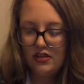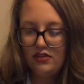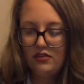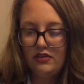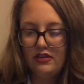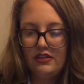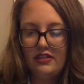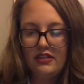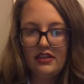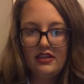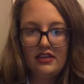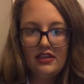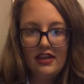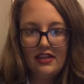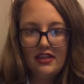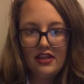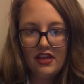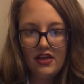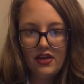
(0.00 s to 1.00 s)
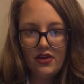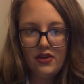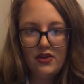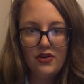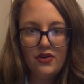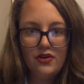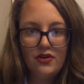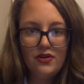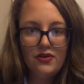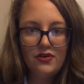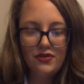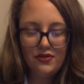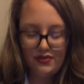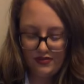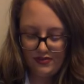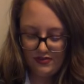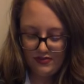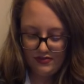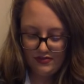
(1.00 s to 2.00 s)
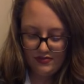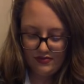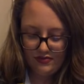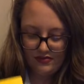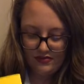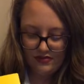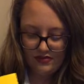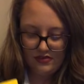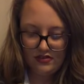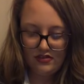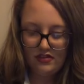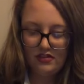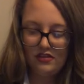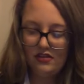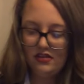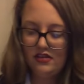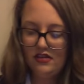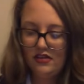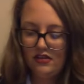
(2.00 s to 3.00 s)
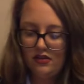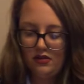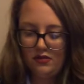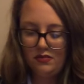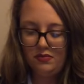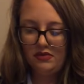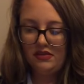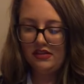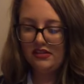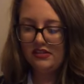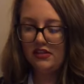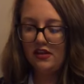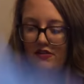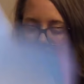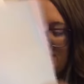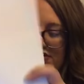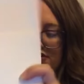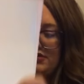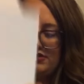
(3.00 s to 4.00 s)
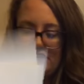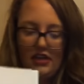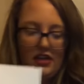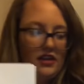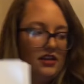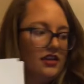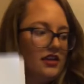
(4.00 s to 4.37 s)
you get the yellow. Let me put these off to the side